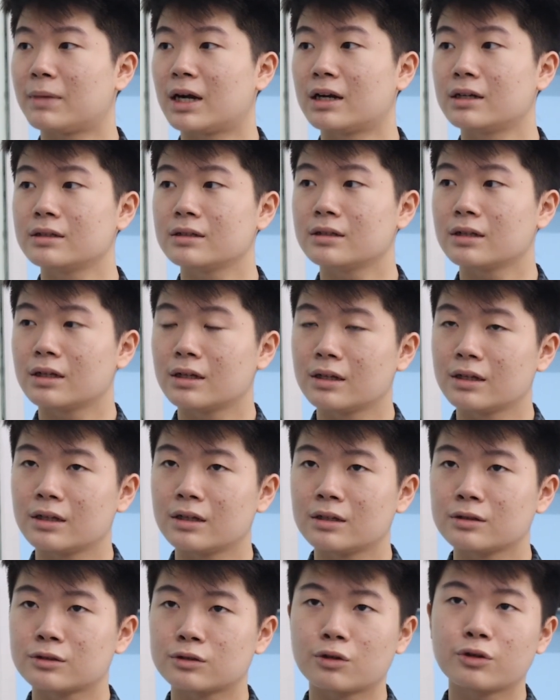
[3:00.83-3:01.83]
part,
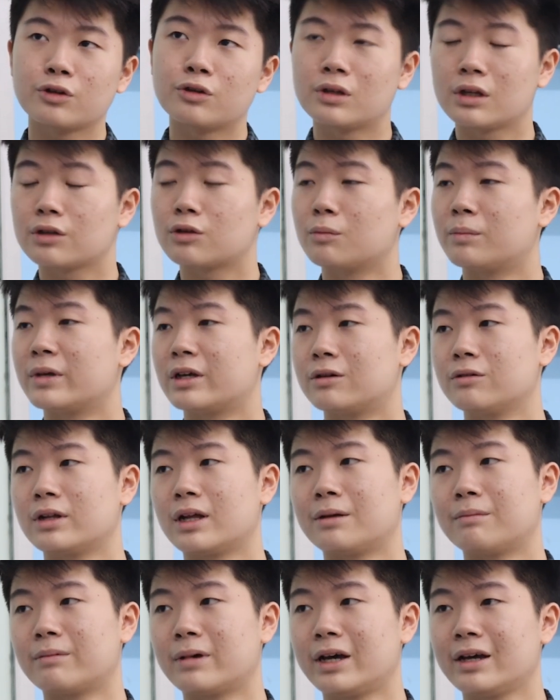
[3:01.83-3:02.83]
so you need to be
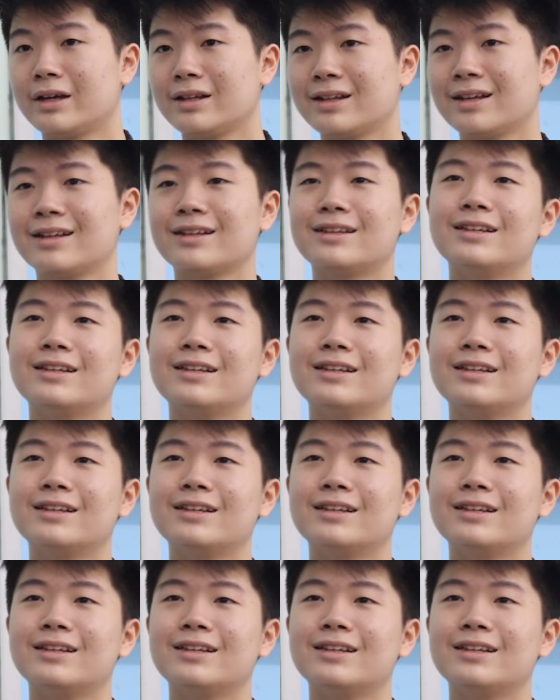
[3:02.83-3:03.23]
good at that.